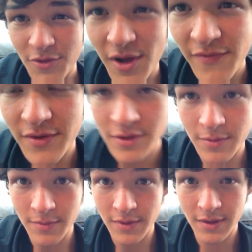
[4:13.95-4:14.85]
So I
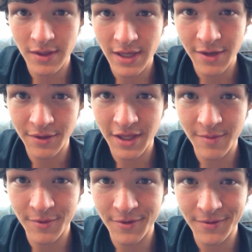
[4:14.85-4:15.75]
filmed Iron
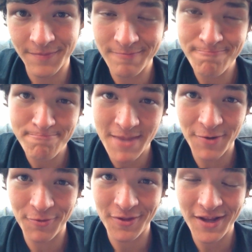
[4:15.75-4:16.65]
Gamer.
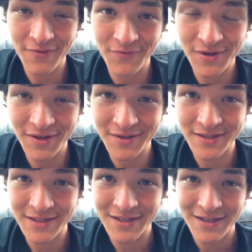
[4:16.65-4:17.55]
It was a lot of fun.
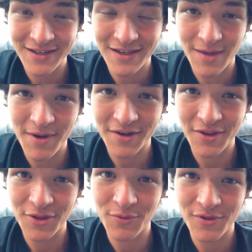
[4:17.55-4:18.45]
I'm not
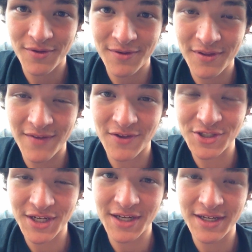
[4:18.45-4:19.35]
gonna tell you the results. You have to
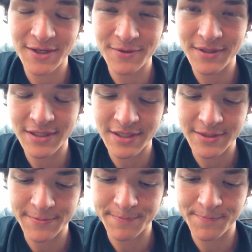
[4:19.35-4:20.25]
check it out.
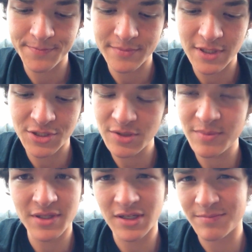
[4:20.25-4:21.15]
Um, it
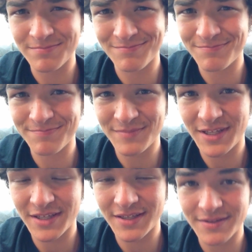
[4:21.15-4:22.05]
should be up,
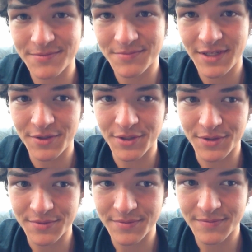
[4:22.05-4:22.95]
like I don't
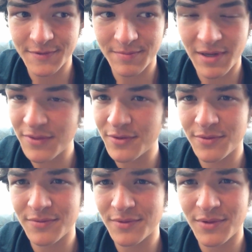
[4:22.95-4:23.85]
know, in a month
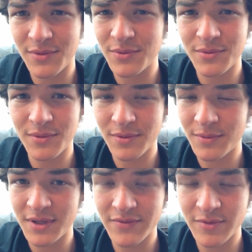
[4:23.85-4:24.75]
or two or
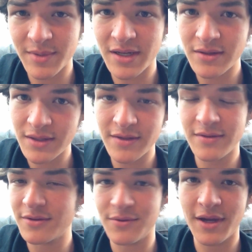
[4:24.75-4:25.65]
whatever, but I'll let
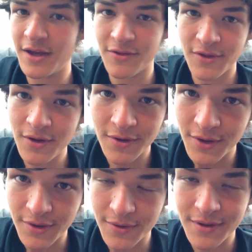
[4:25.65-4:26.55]
you guys all
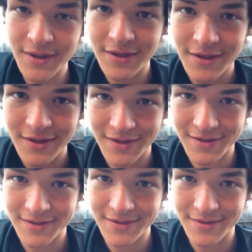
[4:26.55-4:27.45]
know.
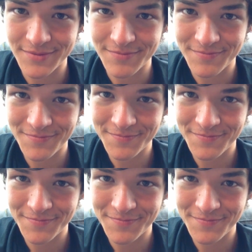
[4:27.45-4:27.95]
Um,